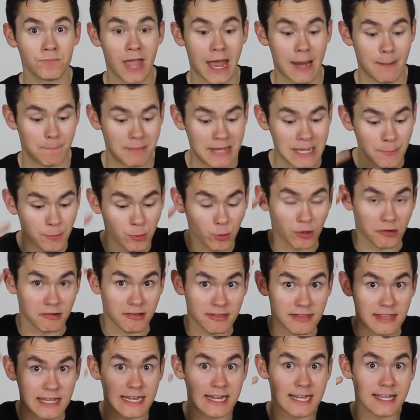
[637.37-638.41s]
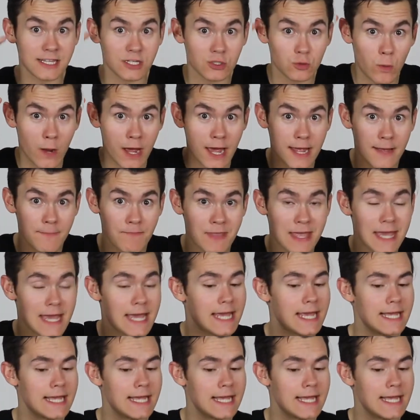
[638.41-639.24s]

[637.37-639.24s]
and people are thinking this way